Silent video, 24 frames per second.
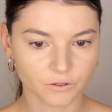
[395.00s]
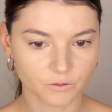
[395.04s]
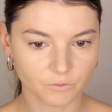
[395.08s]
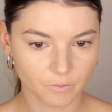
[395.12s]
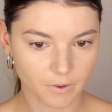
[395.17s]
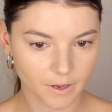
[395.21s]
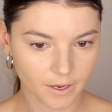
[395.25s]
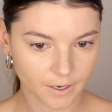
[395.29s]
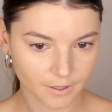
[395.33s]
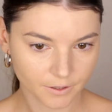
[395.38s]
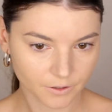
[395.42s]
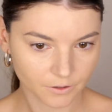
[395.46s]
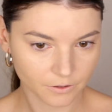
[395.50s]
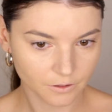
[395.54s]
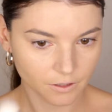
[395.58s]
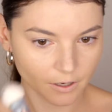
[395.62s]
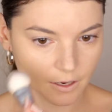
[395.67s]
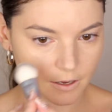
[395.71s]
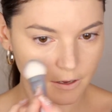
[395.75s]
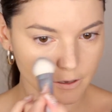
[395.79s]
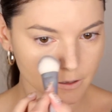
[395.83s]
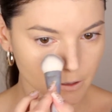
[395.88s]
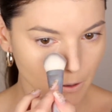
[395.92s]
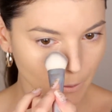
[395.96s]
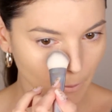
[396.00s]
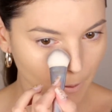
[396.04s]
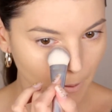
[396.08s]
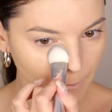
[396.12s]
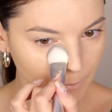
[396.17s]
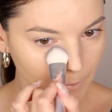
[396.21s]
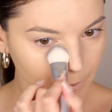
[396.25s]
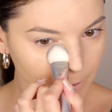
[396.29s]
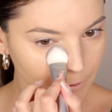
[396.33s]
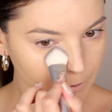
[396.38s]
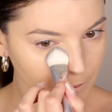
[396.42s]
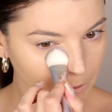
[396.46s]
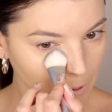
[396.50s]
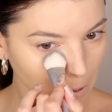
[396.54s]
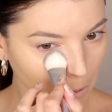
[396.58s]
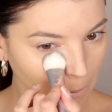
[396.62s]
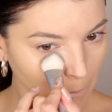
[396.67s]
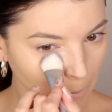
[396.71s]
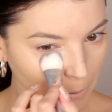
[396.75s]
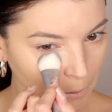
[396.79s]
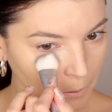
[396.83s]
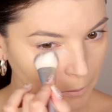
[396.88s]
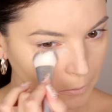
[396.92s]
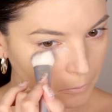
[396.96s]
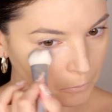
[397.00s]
to bake today, so I'm just going